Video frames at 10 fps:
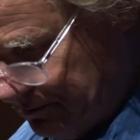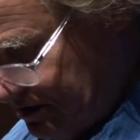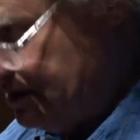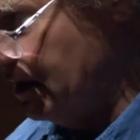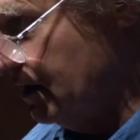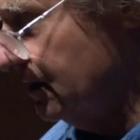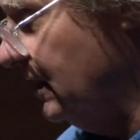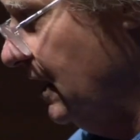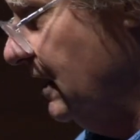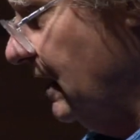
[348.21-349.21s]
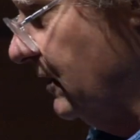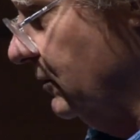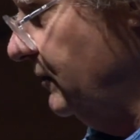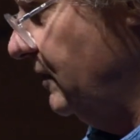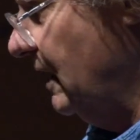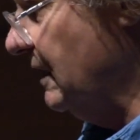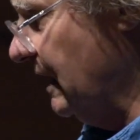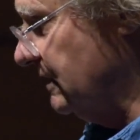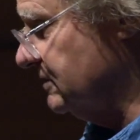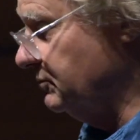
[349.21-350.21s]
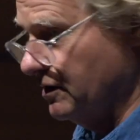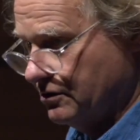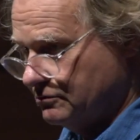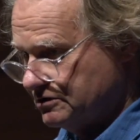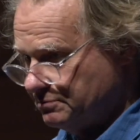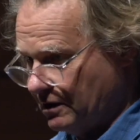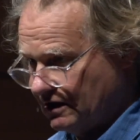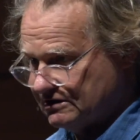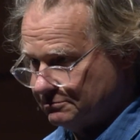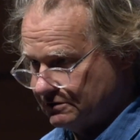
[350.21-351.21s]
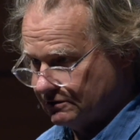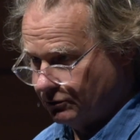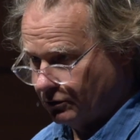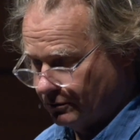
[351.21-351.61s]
be done and only then ask whether it was possible or